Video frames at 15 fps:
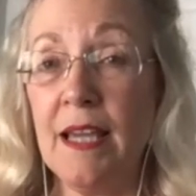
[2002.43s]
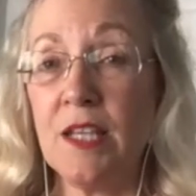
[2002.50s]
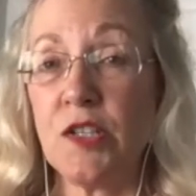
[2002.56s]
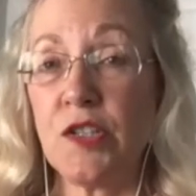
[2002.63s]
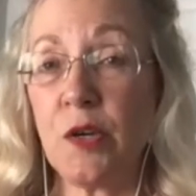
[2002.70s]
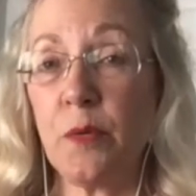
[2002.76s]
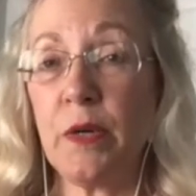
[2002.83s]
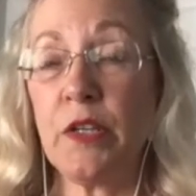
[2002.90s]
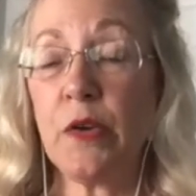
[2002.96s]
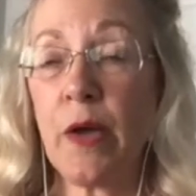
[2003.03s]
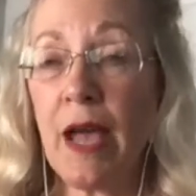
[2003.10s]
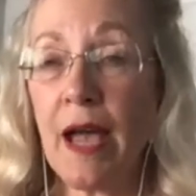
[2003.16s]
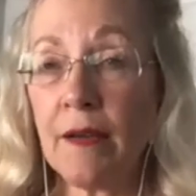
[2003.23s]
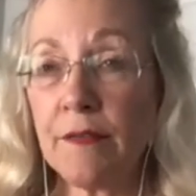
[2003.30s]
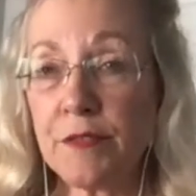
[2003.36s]
So when you
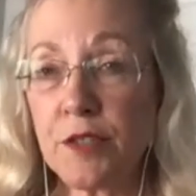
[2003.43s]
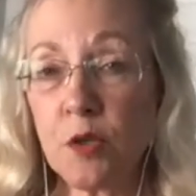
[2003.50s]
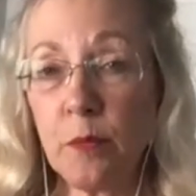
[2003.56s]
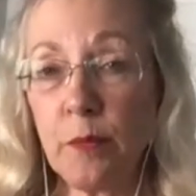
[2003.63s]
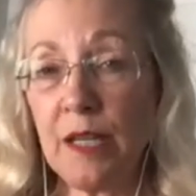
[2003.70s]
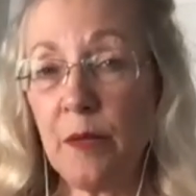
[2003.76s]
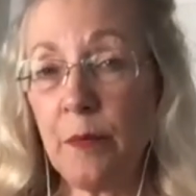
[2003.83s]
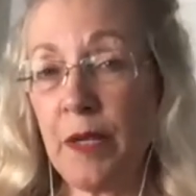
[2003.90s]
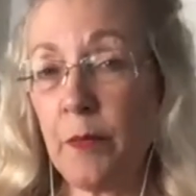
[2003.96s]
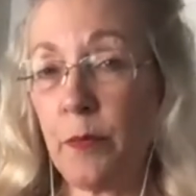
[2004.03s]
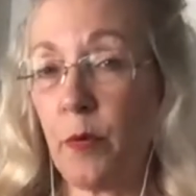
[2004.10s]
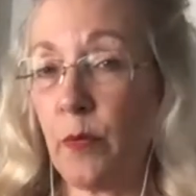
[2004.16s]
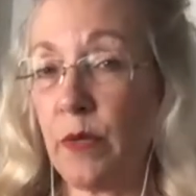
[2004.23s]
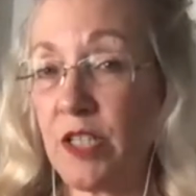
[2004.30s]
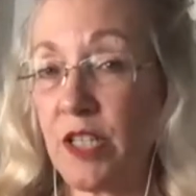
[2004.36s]
have so many
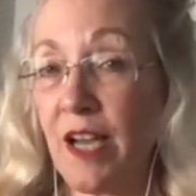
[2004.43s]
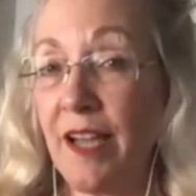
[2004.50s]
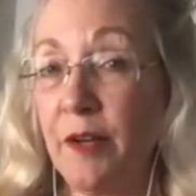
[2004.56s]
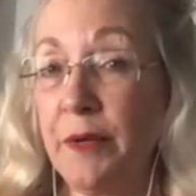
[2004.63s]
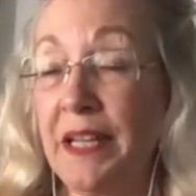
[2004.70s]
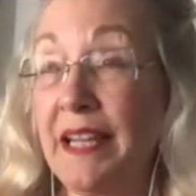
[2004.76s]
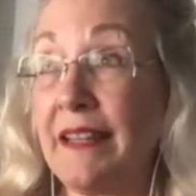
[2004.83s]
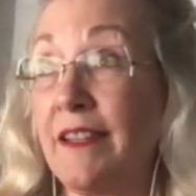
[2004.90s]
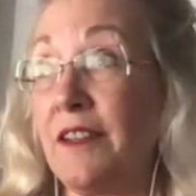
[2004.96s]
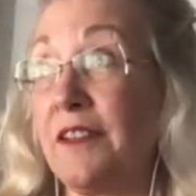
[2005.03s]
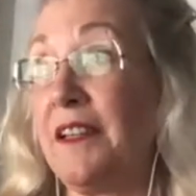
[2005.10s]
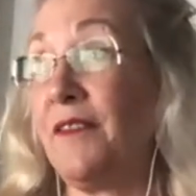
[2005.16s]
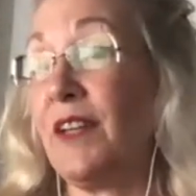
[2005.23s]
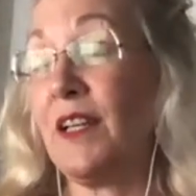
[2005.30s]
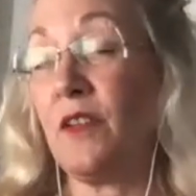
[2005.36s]
people retiring and they're
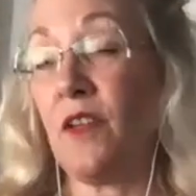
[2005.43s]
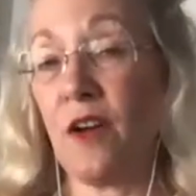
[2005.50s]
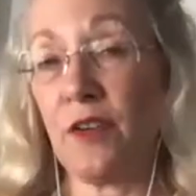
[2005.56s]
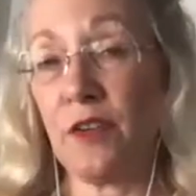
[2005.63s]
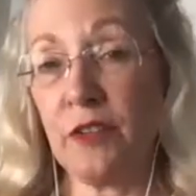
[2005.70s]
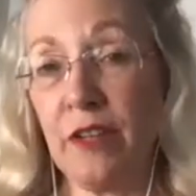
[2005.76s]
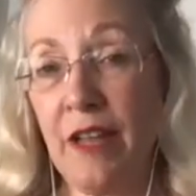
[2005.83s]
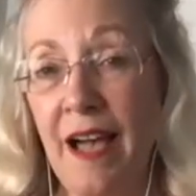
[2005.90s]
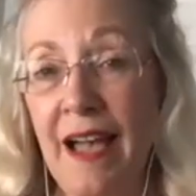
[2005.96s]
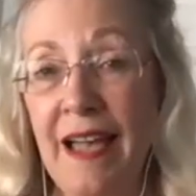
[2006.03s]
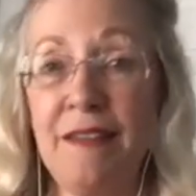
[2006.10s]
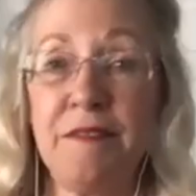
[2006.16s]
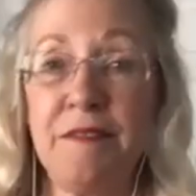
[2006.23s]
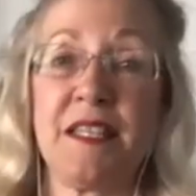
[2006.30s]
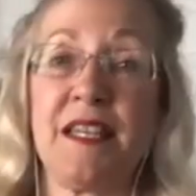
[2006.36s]
living longer
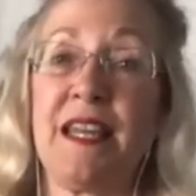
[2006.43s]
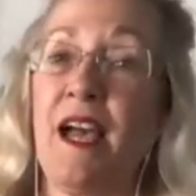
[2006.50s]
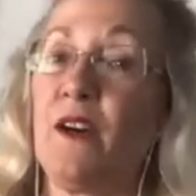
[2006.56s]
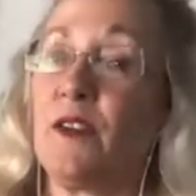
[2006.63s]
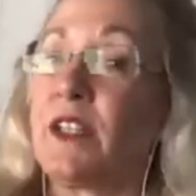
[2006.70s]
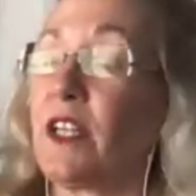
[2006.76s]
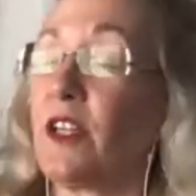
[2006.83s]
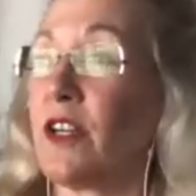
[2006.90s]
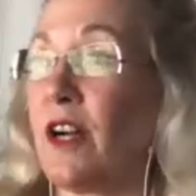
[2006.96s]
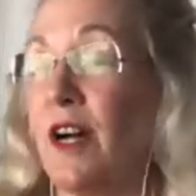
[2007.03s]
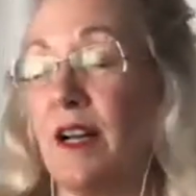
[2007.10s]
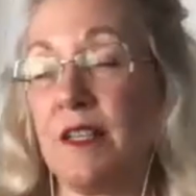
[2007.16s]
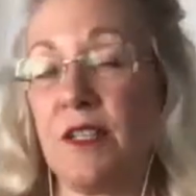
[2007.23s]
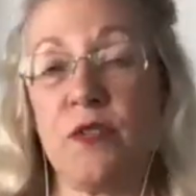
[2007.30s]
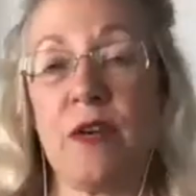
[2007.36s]
lives and healthcare
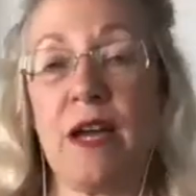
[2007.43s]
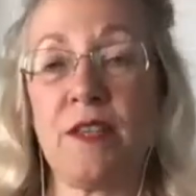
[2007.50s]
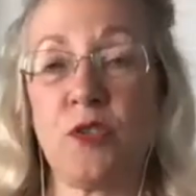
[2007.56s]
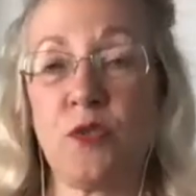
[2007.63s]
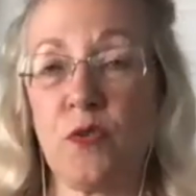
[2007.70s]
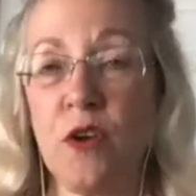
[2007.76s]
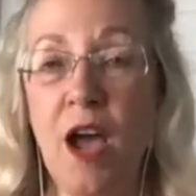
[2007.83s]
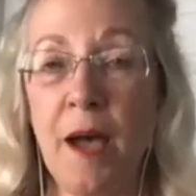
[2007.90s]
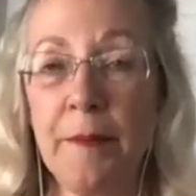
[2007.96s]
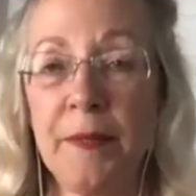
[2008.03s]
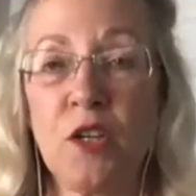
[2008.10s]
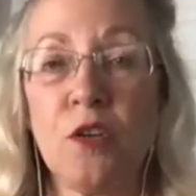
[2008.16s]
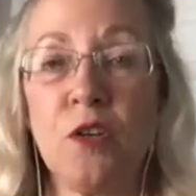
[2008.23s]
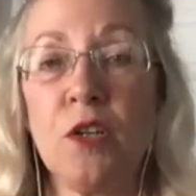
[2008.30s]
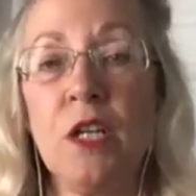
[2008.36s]
costs are
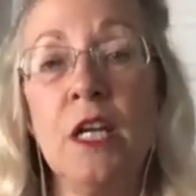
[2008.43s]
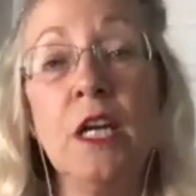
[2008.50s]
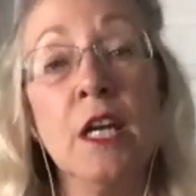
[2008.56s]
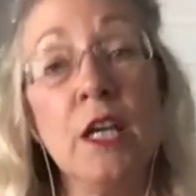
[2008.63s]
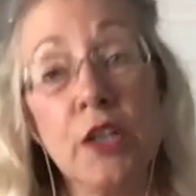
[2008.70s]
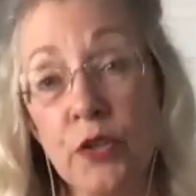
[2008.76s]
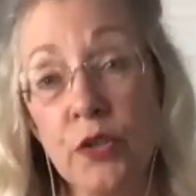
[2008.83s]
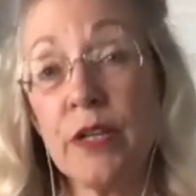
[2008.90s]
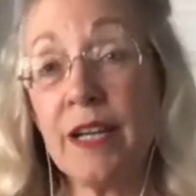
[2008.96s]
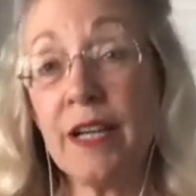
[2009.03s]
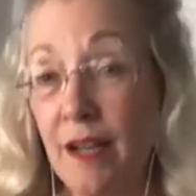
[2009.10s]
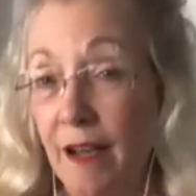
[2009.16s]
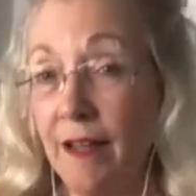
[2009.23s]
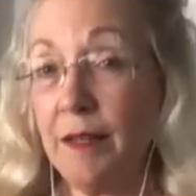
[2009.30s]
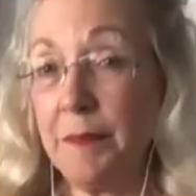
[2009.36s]
astronomical, your
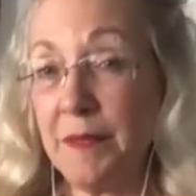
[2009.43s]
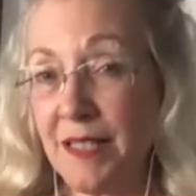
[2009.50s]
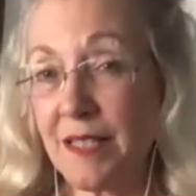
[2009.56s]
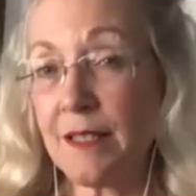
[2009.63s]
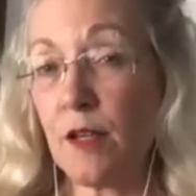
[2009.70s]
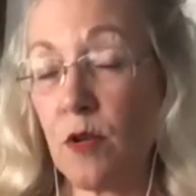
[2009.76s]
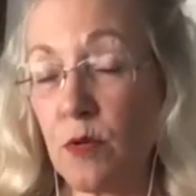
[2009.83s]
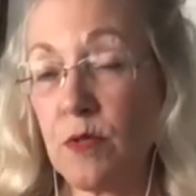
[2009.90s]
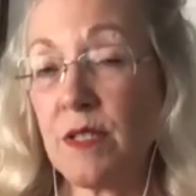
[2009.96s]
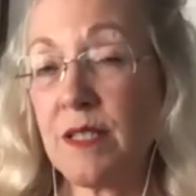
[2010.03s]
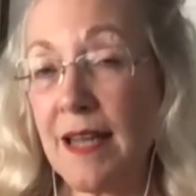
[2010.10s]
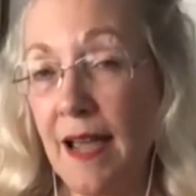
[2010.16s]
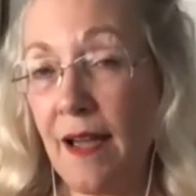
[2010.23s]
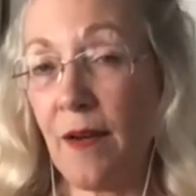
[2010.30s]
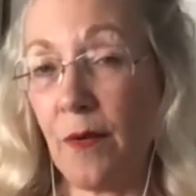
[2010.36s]
economy slows
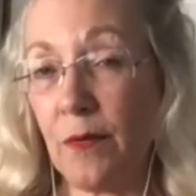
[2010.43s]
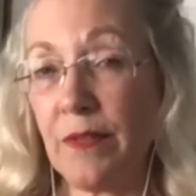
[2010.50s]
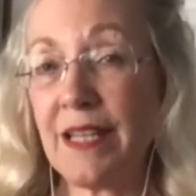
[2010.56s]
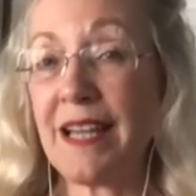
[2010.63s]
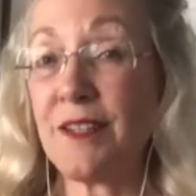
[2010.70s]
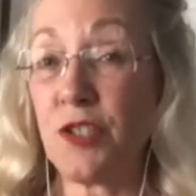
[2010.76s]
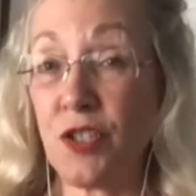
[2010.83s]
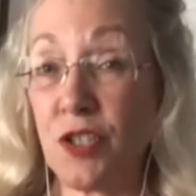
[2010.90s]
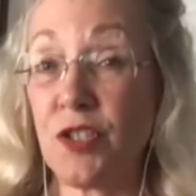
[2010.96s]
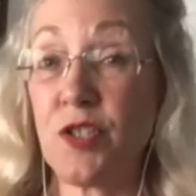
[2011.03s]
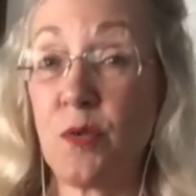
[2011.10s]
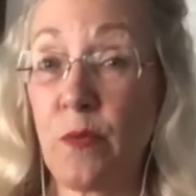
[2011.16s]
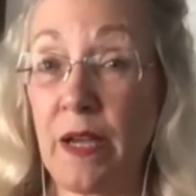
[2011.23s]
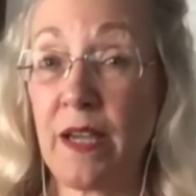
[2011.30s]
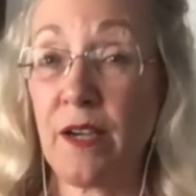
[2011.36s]
down. That's just the
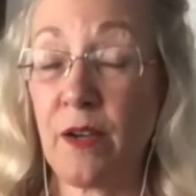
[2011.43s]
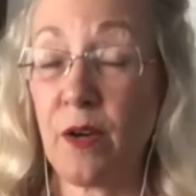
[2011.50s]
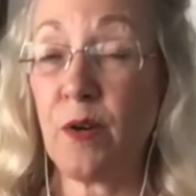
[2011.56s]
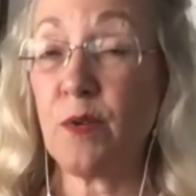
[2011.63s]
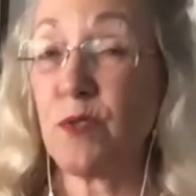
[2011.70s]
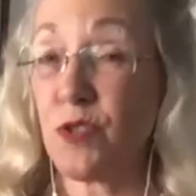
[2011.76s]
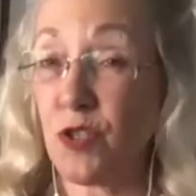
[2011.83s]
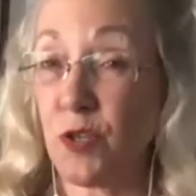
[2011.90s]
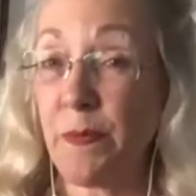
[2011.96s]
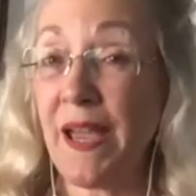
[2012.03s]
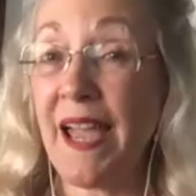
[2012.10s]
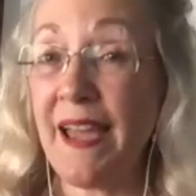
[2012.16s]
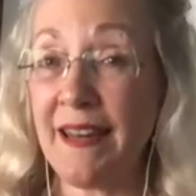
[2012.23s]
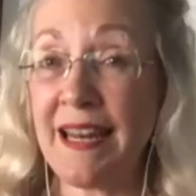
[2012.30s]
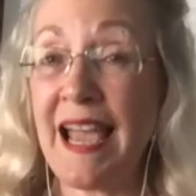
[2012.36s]
way it goes.
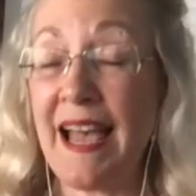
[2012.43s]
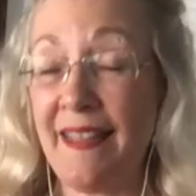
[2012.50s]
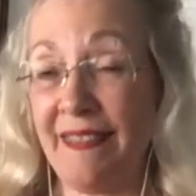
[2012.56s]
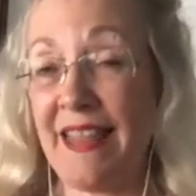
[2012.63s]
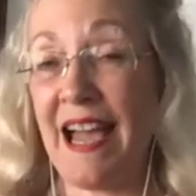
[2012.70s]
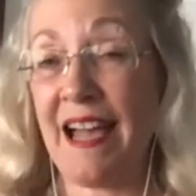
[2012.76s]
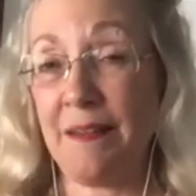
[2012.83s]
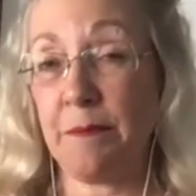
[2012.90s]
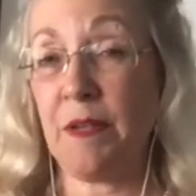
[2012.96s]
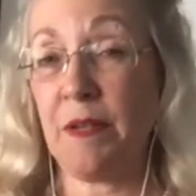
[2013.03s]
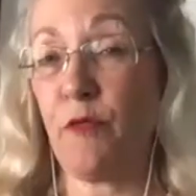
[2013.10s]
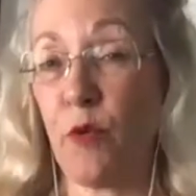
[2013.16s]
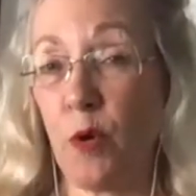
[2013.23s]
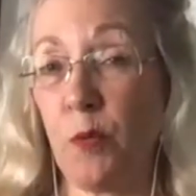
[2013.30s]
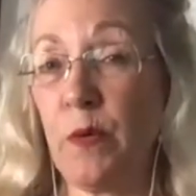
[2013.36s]
Japan had that
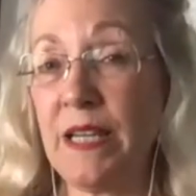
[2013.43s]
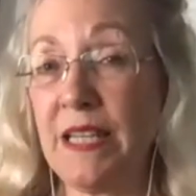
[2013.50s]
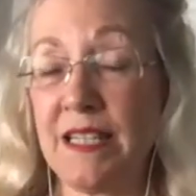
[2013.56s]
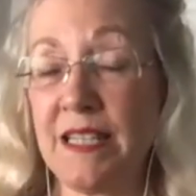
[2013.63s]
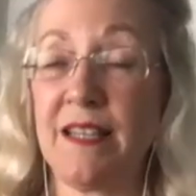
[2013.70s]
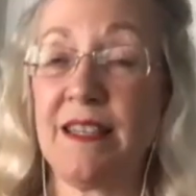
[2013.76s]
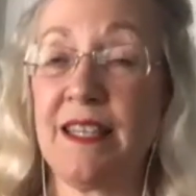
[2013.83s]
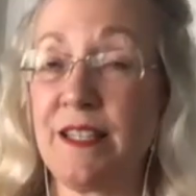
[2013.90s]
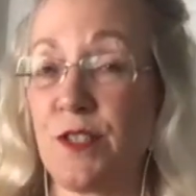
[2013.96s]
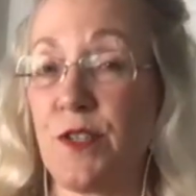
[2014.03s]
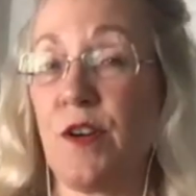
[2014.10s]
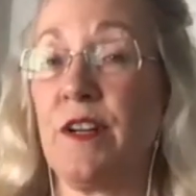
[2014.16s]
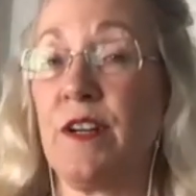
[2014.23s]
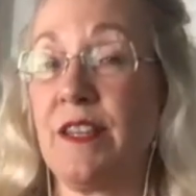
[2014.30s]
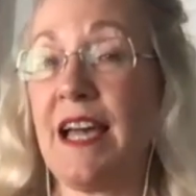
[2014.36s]
before we did. They
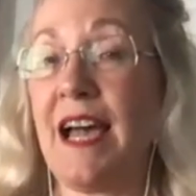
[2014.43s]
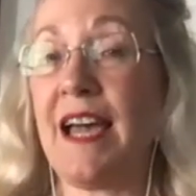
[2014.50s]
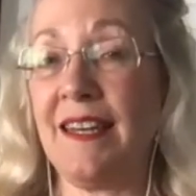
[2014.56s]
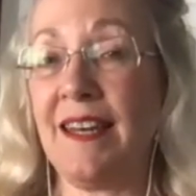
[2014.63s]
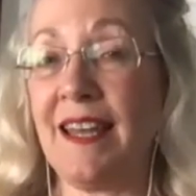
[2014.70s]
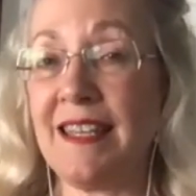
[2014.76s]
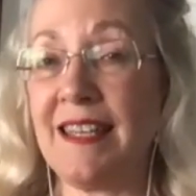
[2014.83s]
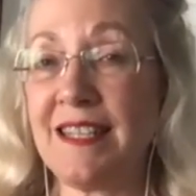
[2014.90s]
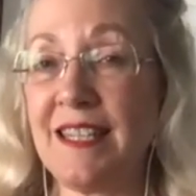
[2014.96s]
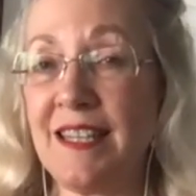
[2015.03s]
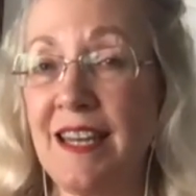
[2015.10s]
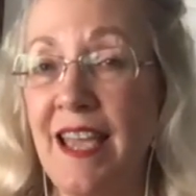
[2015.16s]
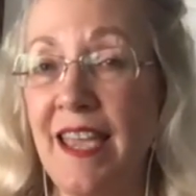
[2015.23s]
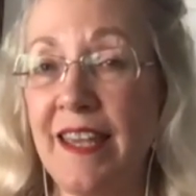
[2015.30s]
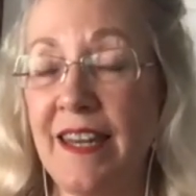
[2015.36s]
started that in
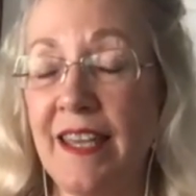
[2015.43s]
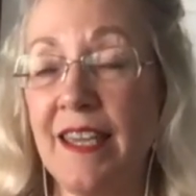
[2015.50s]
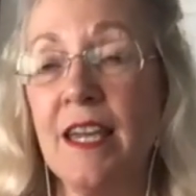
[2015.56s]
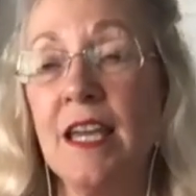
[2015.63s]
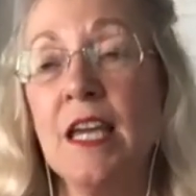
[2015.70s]
1980.